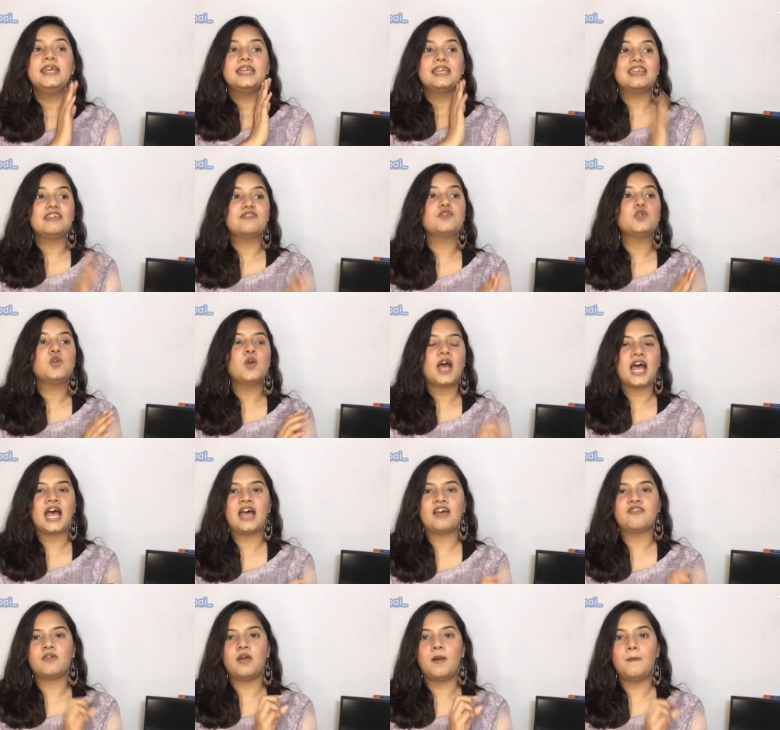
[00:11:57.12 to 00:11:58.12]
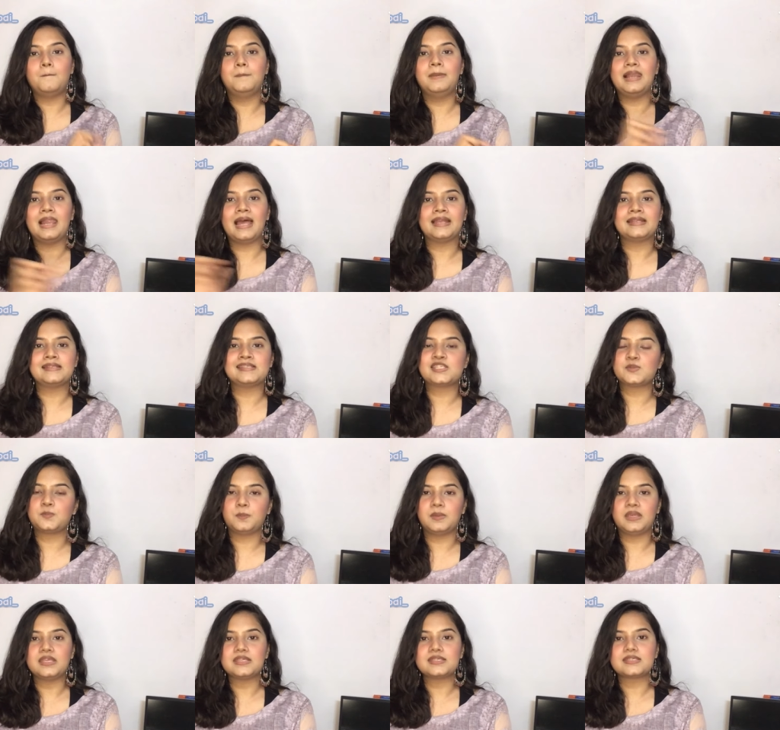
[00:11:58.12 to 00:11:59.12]
if you have a blank
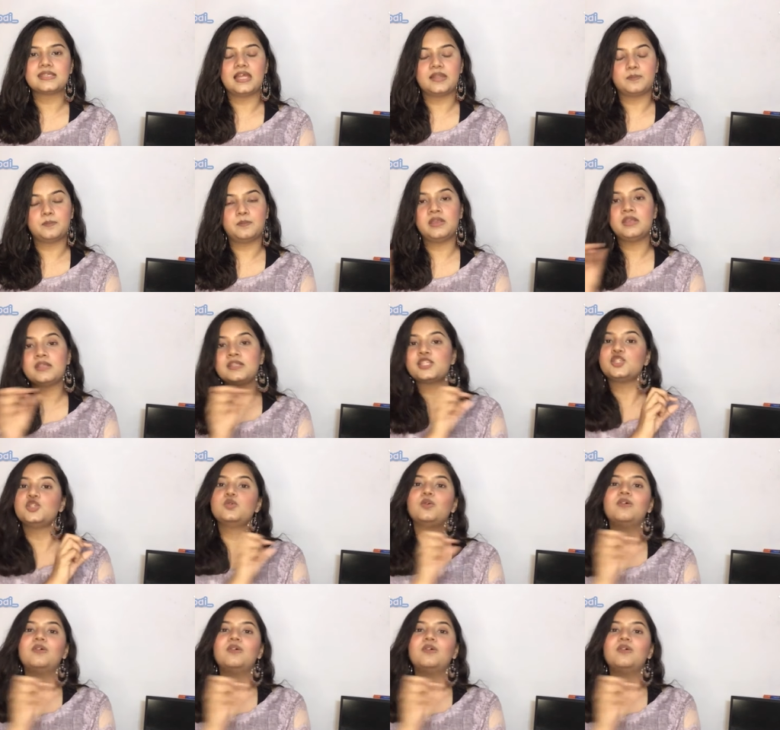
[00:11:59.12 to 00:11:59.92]
space that means you